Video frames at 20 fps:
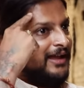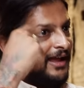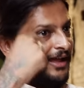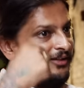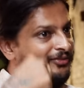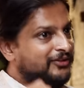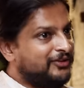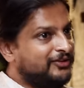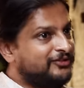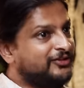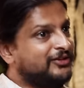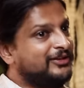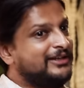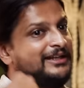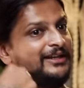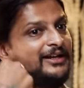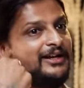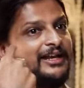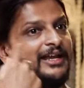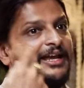And this
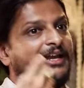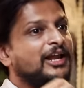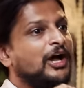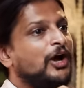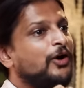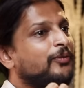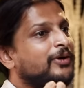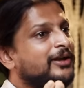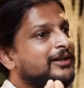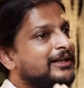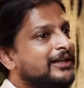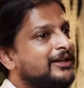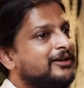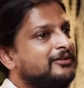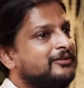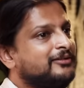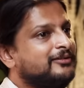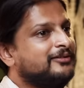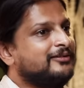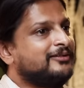journey again, how I
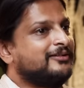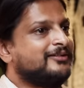lead,